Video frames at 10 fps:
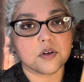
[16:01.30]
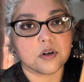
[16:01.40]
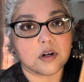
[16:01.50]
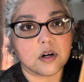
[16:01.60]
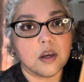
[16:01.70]

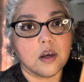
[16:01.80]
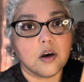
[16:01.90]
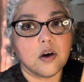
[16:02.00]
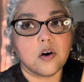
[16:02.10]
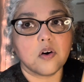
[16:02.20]
or
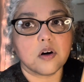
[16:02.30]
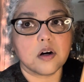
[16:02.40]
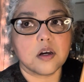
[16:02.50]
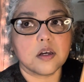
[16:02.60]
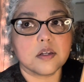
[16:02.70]

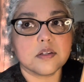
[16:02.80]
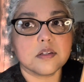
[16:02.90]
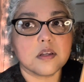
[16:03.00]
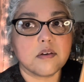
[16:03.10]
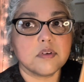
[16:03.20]
or uh,
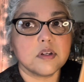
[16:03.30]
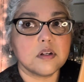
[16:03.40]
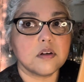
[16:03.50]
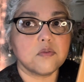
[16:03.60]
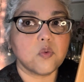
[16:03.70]
seven
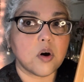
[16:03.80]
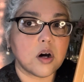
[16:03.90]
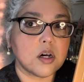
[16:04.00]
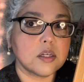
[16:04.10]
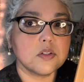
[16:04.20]
of
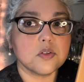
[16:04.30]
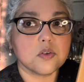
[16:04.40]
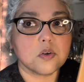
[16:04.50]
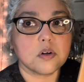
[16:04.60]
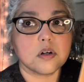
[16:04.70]
wands
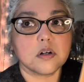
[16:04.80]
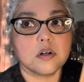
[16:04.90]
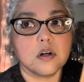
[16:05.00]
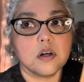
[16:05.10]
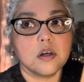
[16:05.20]
or
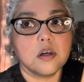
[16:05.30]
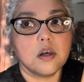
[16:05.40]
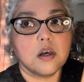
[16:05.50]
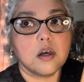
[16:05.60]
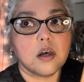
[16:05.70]

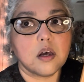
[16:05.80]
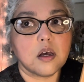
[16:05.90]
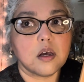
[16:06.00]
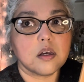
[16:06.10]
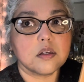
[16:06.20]

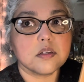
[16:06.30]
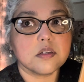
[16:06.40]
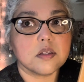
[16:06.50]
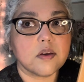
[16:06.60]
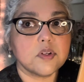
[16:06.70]
uh,
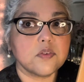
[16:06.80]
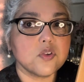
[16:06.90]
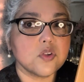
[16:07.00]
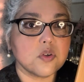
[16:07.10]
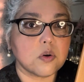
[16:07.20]
seven of
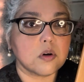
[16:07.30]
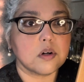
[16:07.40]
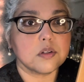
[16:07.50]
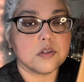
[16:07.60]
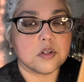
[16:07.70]

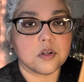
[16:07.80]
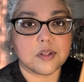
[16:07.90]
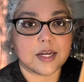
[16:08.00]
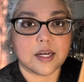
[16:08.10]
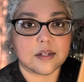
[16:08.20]
swords, you know,
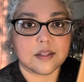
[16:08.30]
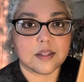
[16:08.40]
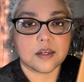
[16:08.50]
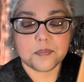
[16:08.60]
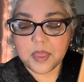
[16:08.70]
that kind of
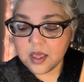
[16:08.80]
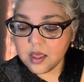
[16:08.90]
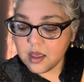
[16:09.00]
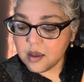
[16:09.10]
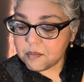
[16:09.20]
thing.
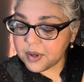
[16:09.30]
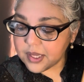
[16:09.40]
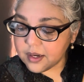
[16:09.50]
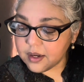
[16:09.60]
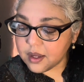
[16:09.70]

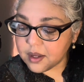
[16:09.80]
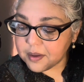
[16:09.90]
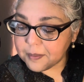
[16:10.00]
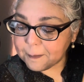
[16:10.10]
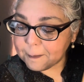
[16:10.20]
But,
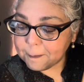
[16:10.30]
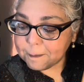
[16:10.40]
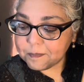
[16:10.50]
um,